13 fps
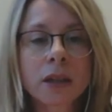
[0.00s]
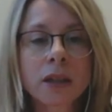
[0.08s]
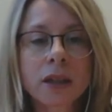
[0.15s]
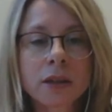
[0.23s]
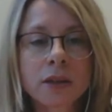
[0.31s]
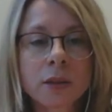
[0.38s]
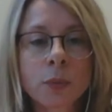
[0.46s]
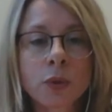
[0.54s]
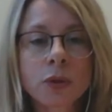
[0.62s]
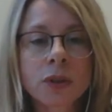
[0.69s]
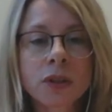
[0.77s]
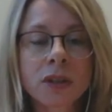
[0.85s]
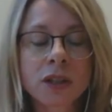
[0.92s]
that it's
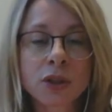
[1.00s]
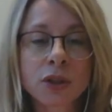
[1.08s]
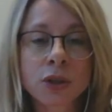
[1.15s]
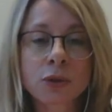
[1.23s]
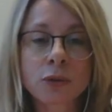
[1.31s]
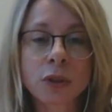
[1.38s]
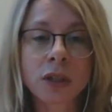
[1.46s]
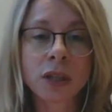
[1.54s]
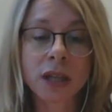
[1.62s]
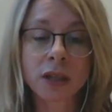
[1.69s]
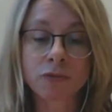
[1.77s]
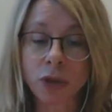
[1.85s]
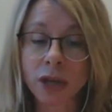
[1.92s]
important that children
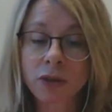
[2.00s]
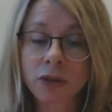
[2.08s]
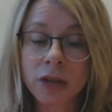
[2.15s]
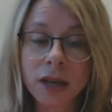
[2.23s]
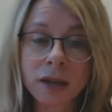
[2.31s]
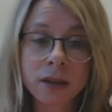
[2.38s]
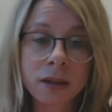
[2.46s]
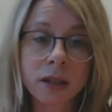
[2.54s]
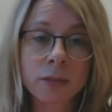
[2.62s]
can recognize